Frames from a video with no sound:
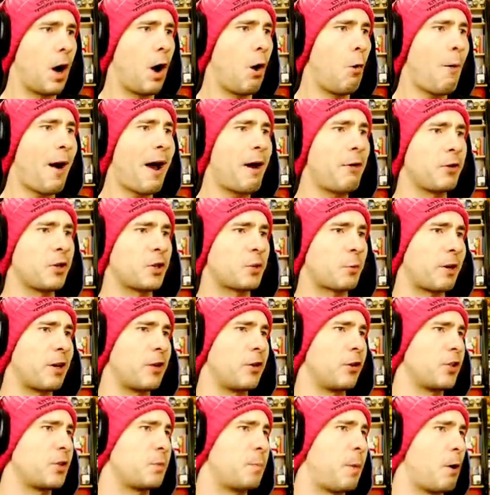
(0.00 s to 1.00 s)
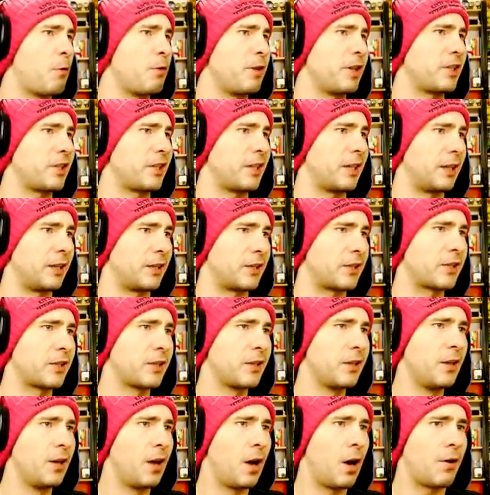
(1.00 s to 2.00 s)
Oh, wow. There's one of those bonus
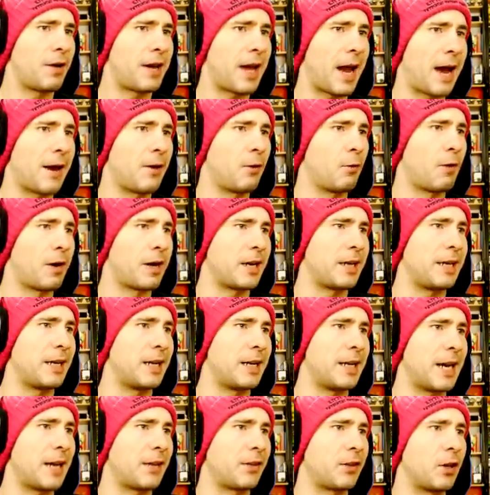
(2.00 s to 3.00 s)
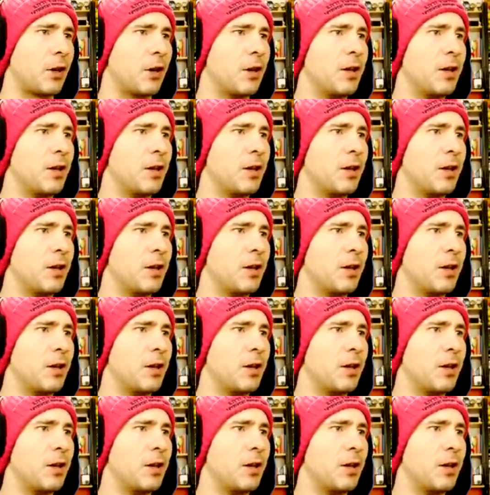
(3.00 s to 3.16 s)
things. Okay, I don't want to get it yet,